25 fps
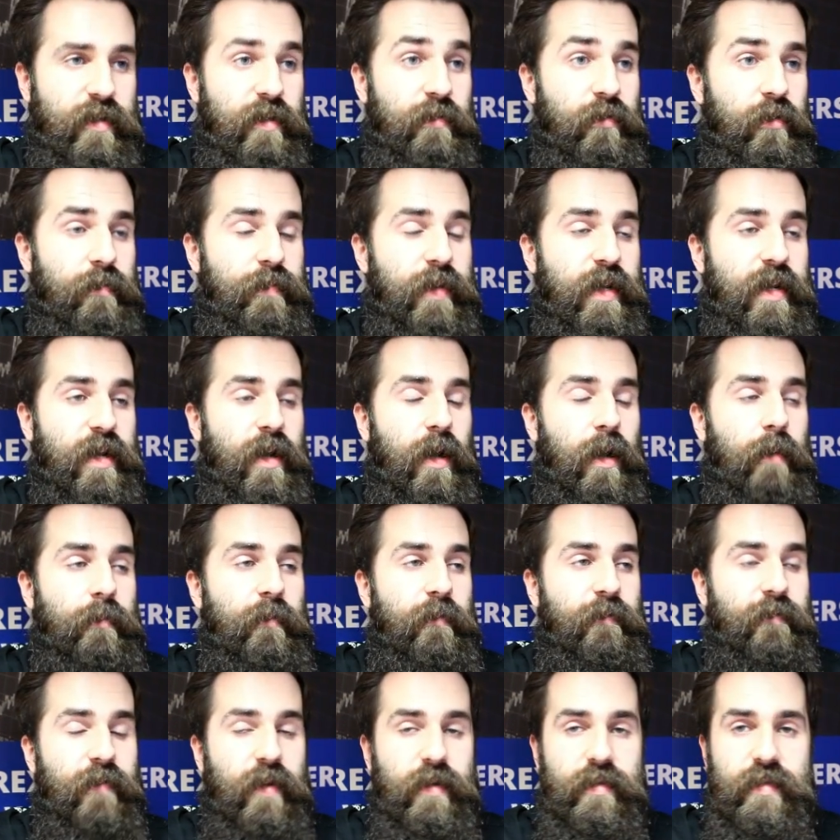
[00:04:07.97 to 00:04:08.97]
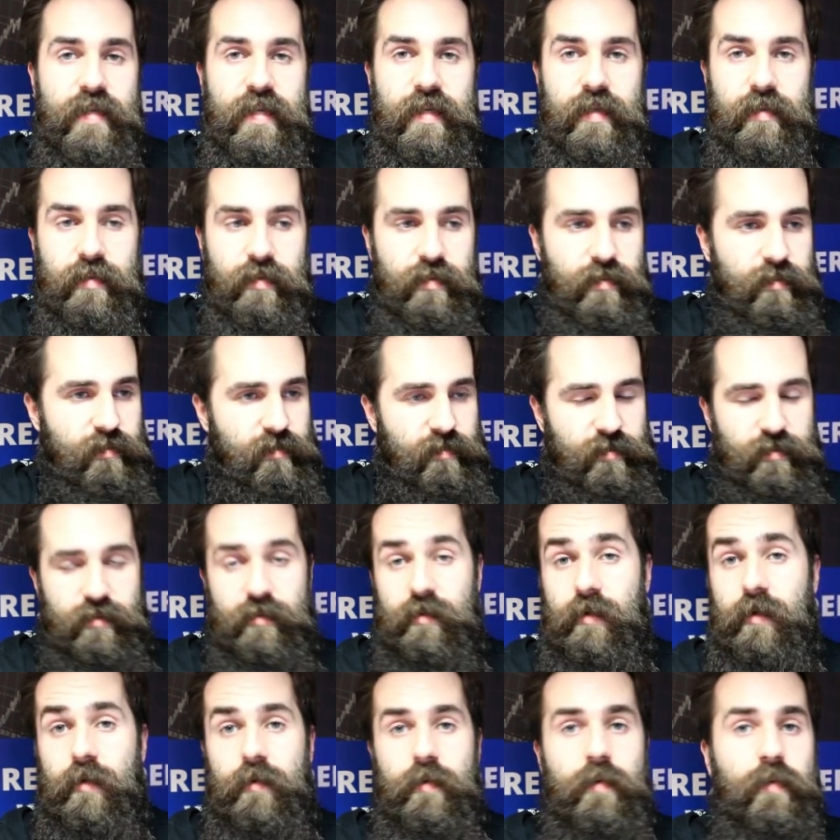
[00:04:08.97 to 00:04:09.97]
He will become funded,
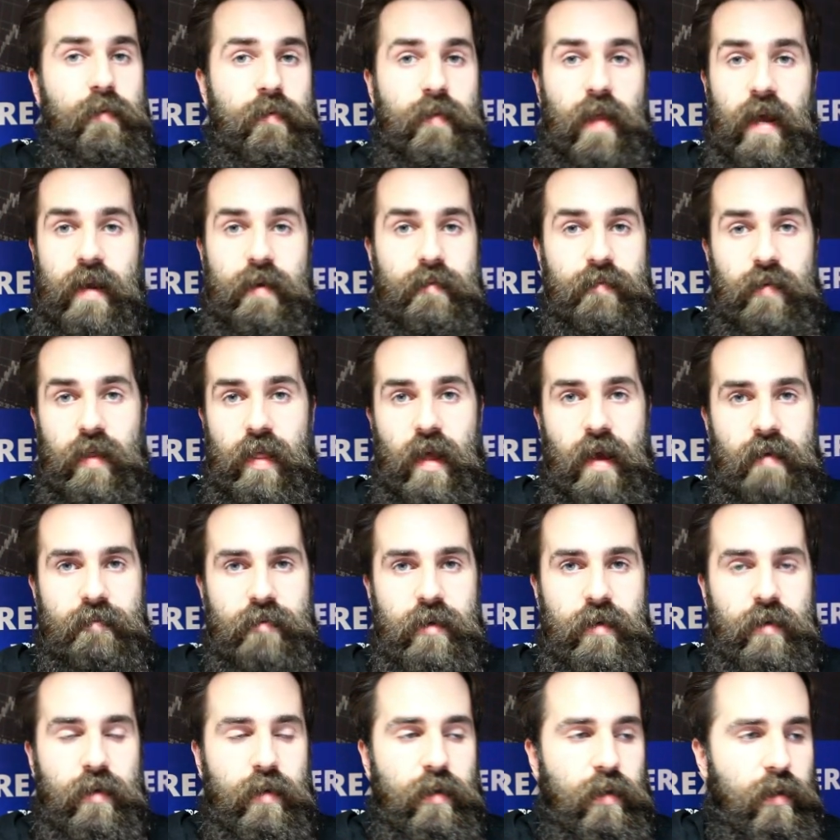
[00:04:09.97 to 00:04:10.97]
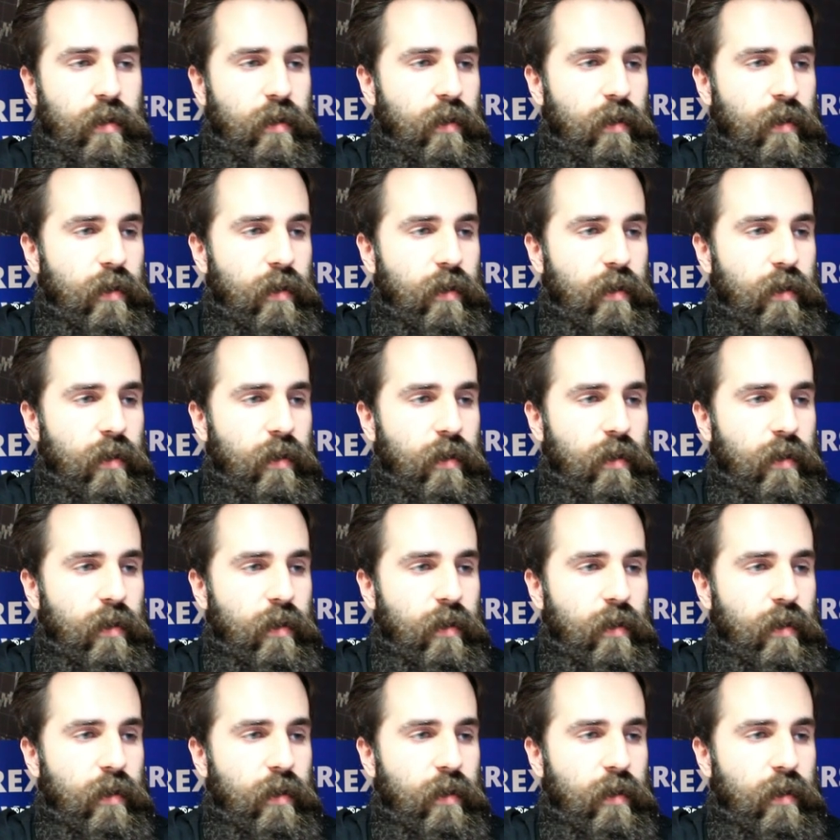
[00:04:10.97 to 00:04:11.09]
so like whatever.